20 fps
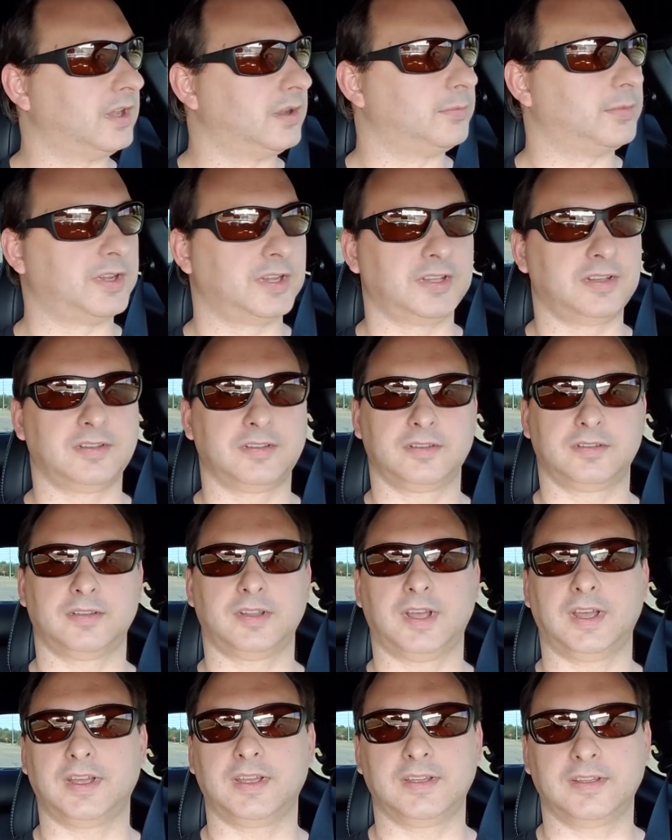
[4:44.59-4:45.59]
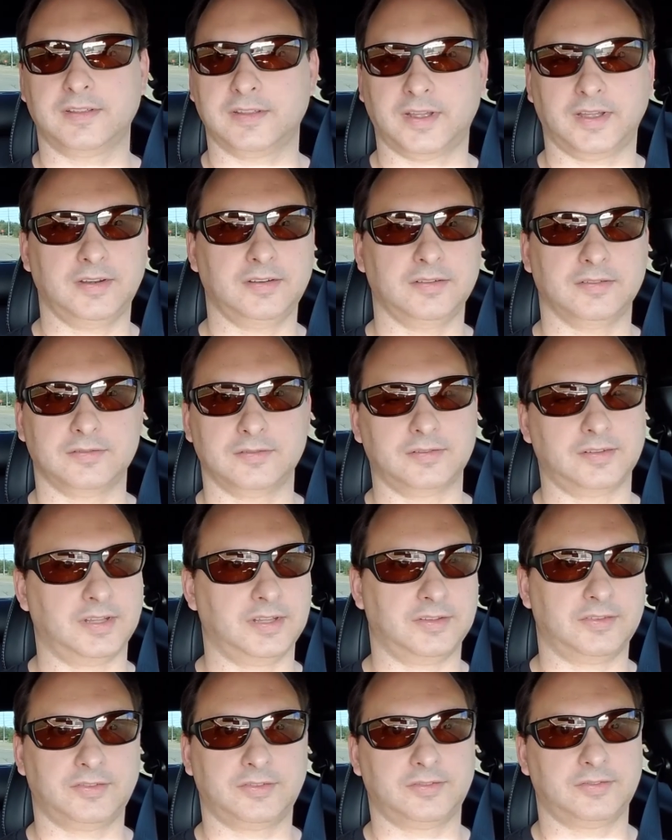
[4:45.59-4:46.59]
I mean, I
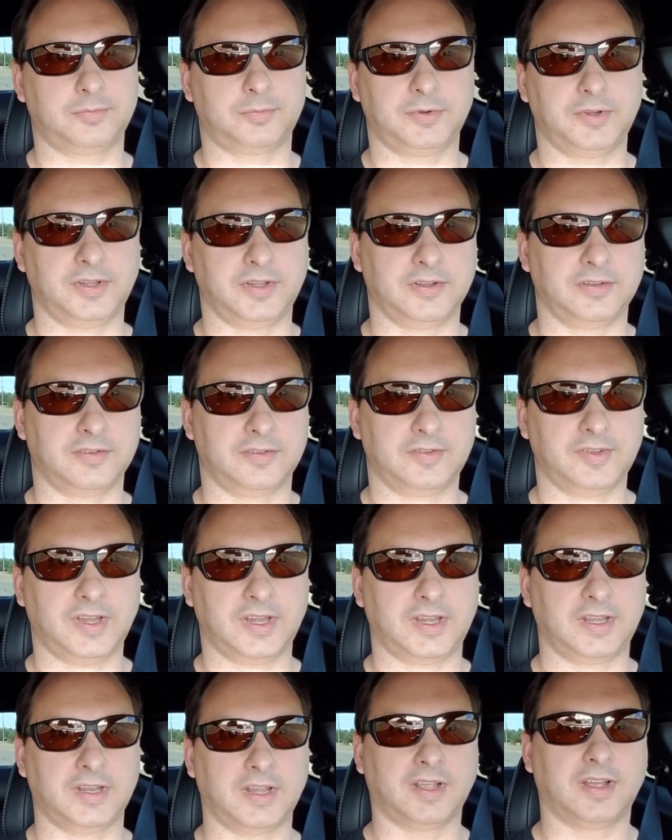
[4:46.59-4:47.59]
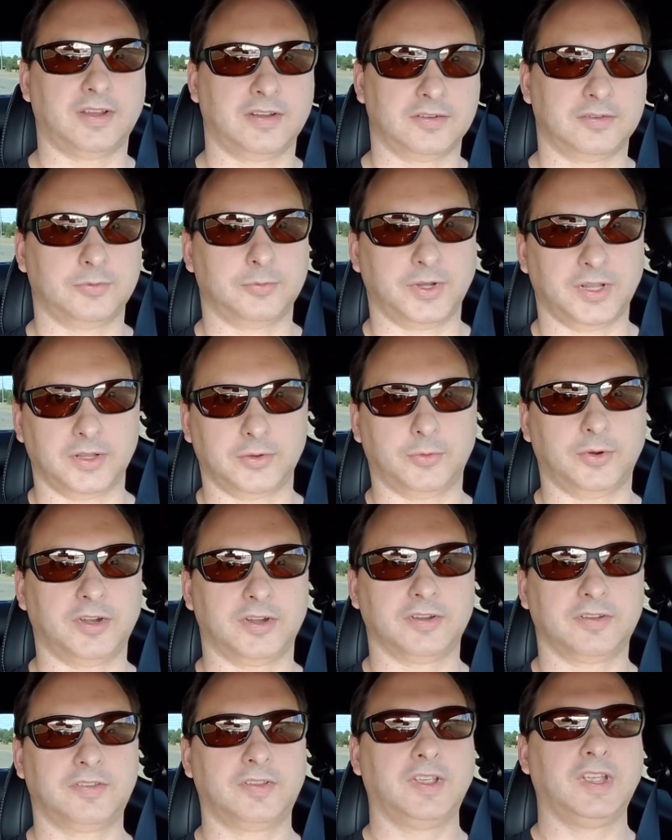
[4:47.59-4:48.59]
don't, it's pretty insane how well it
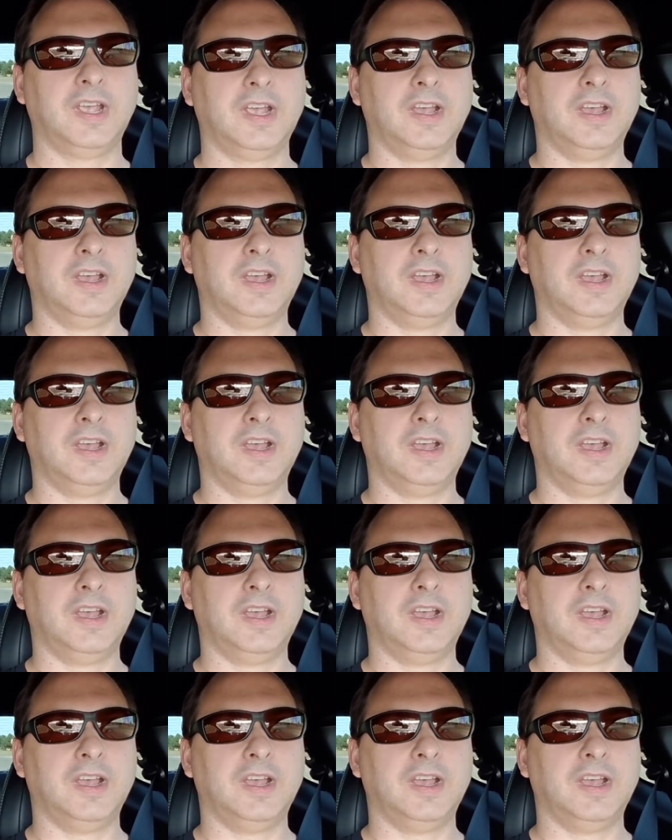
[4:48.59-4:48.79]
worked.